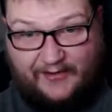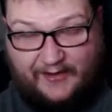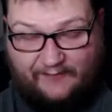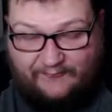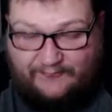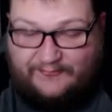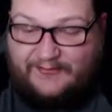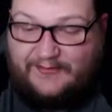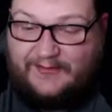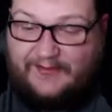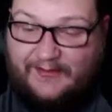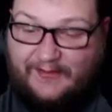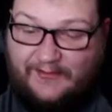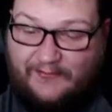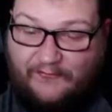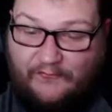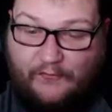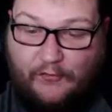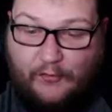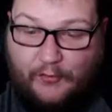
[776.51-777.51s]
left.
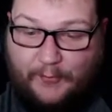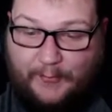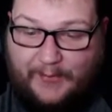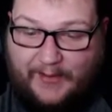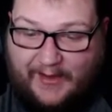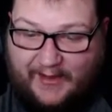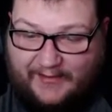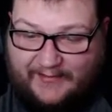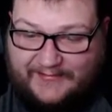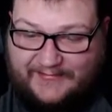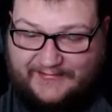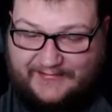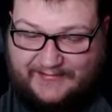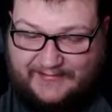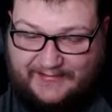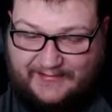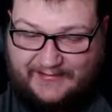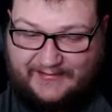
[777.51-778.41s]
Four packs.